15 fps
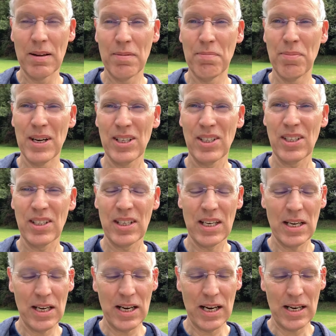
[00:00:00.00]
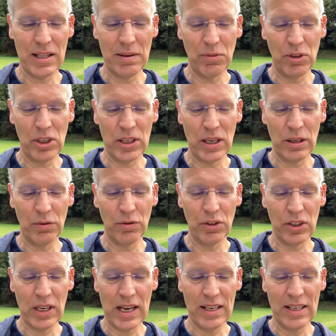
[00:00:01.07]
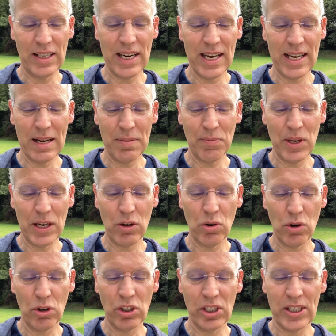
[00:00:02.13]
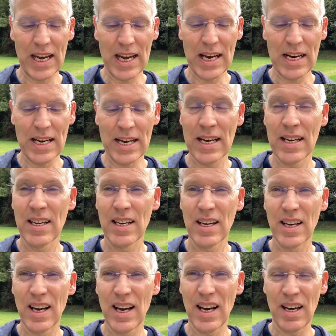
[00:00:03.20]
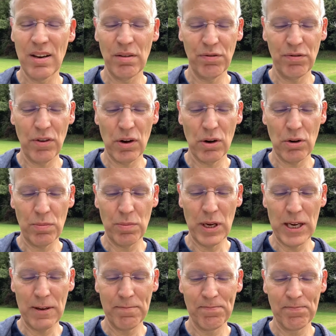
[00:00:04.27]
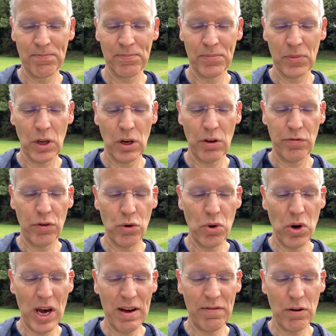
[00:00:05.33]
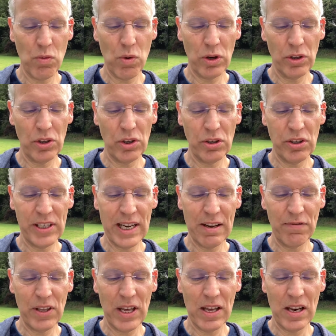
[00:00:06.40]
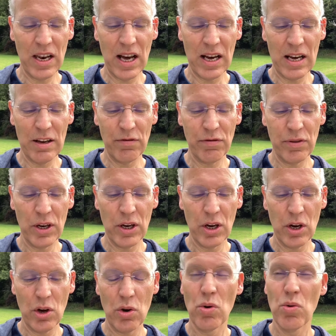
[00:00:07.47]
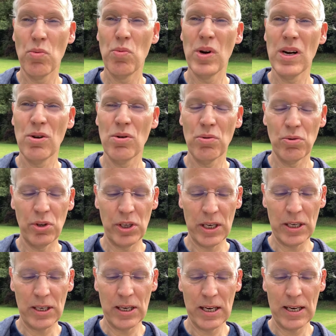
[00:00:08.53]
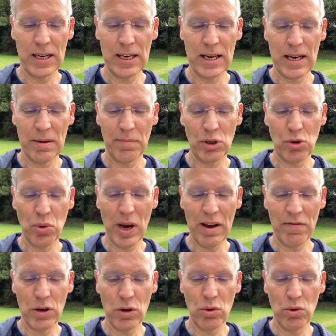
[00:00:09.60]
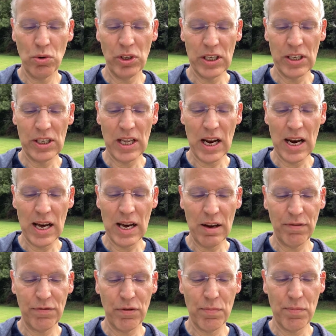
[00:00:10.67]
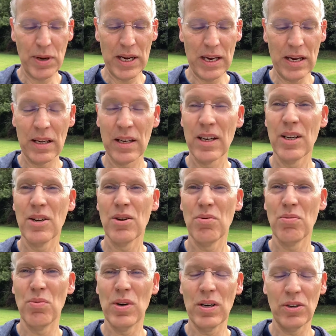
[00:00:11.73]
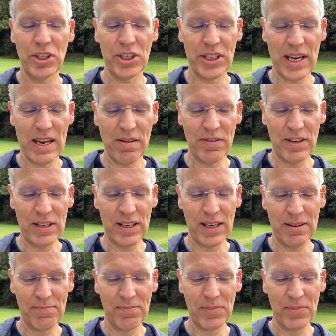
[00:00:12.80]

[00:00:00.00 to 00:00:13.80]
must deny themselves and take up their cross daily and follow me. For whoever wants to save their life will lose it, but whoever loses their life for me will save it.